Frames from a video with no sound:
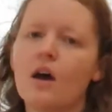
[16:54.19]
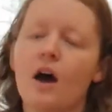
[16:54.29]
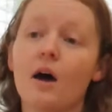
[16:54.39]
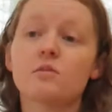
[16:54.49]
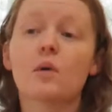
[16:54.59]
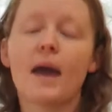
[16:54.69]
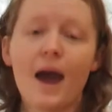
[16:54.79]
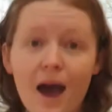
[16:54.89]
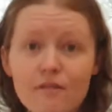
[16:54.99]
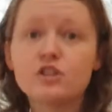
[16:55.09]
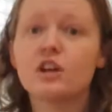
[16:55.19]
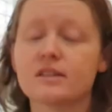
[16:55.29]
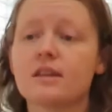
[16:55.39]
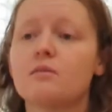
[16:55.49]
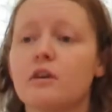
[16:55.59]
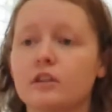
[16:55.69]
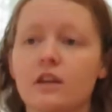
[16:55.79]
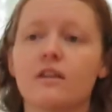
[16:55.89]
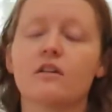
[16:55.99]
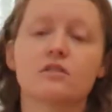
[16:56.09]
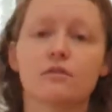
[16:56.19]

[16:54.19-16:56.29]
So I have adjusted the melody there.